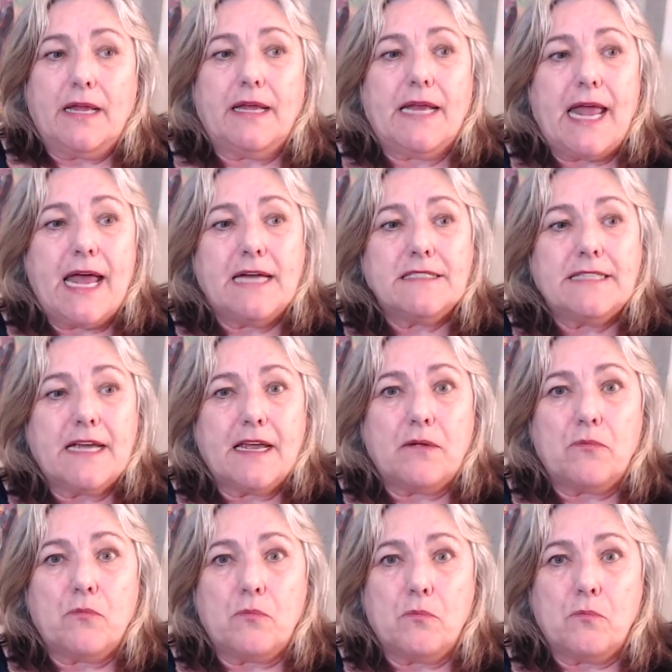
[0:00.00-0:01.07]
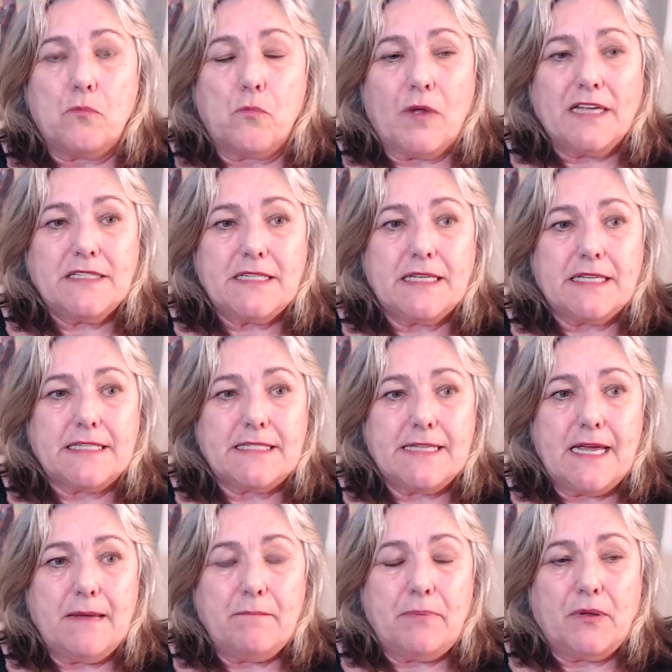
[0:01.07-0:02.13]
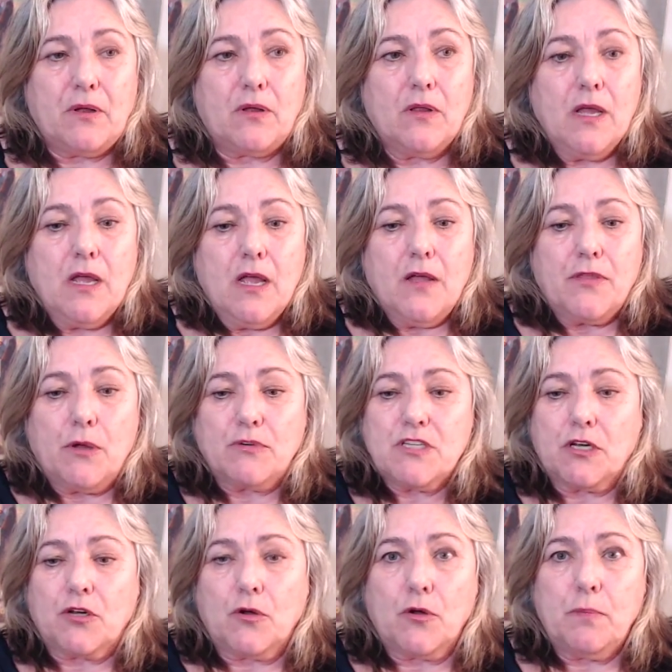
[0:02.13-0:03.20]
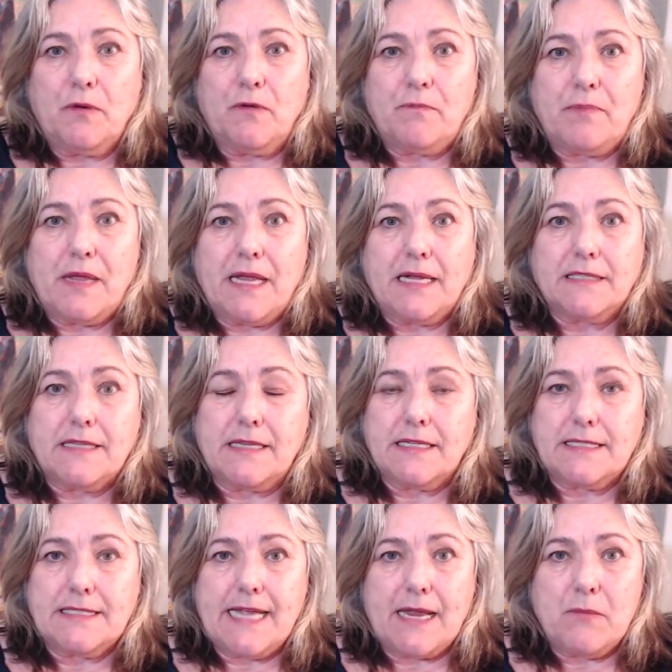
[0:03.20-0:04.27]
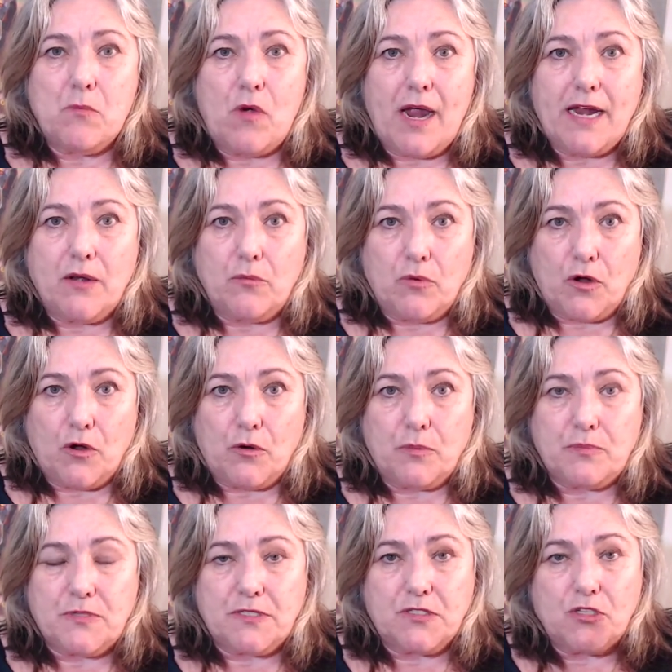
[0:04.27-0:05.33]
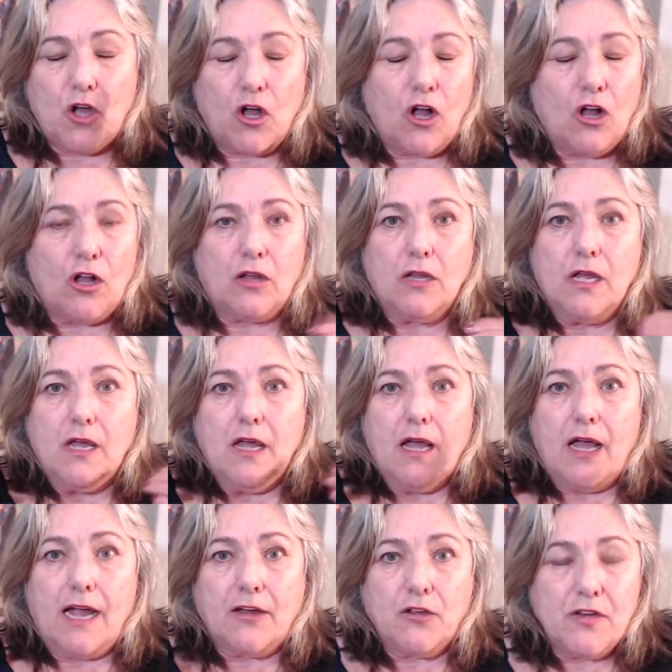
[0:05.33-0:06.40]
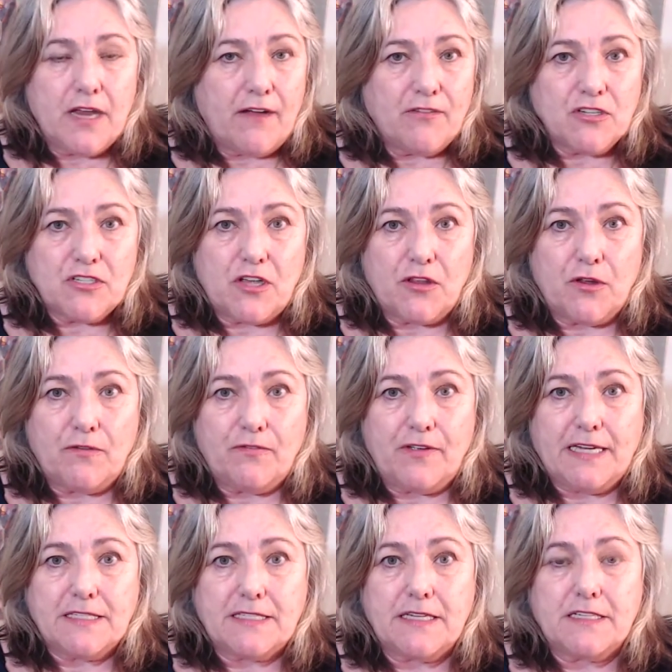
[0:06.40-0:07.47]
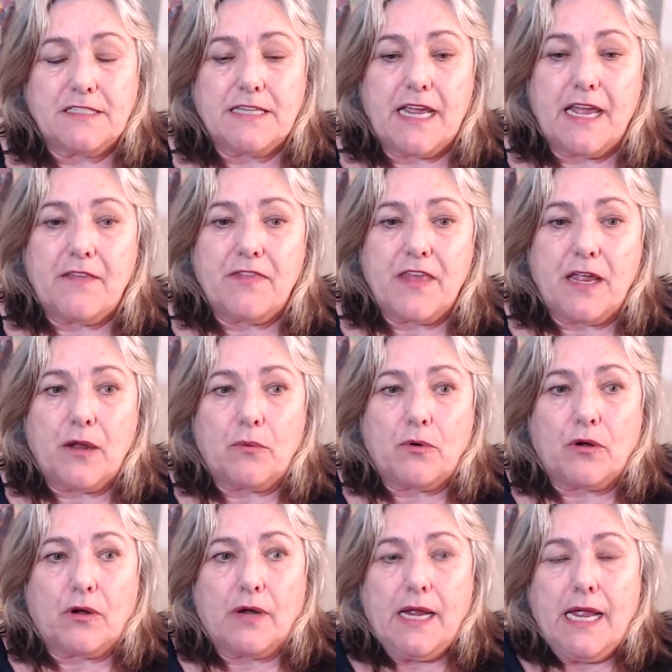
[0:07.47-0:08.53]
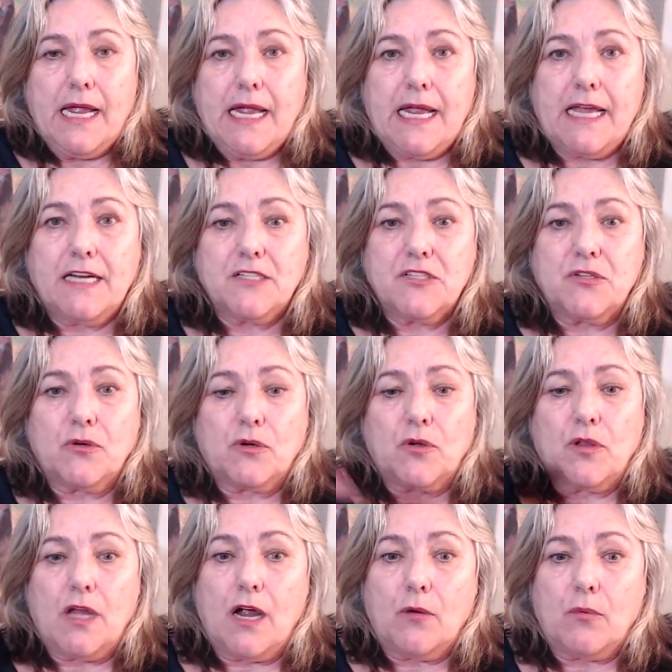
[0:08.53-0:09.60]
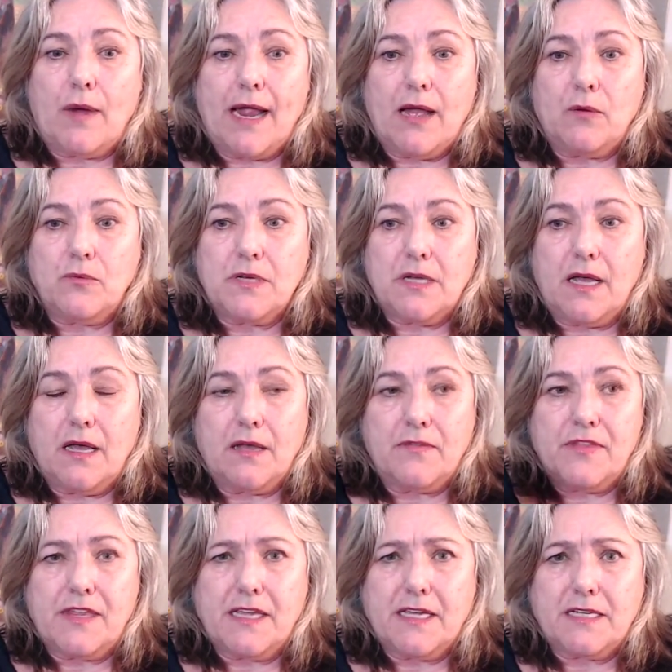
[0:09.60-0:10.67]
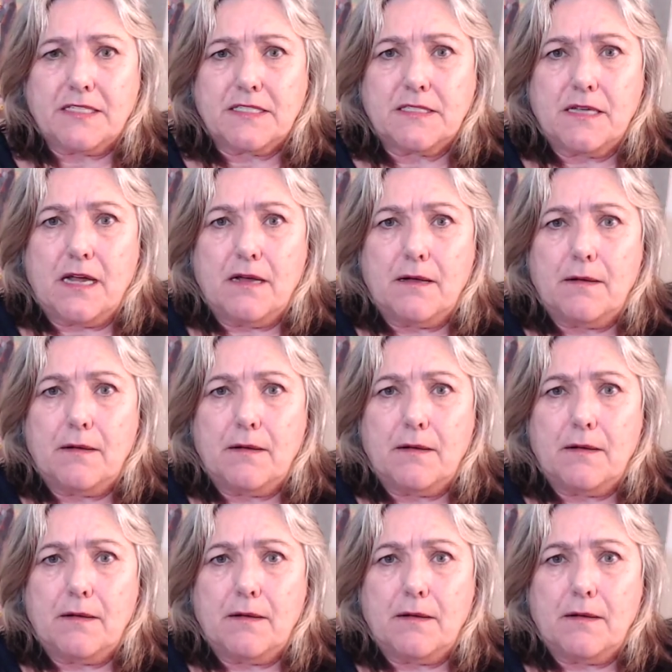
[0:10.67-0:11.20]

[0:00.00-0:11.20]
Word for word: And as I went to the temple, there was a group of beings in the same white robes, tall, I never saw their faces, and they were in a circle around this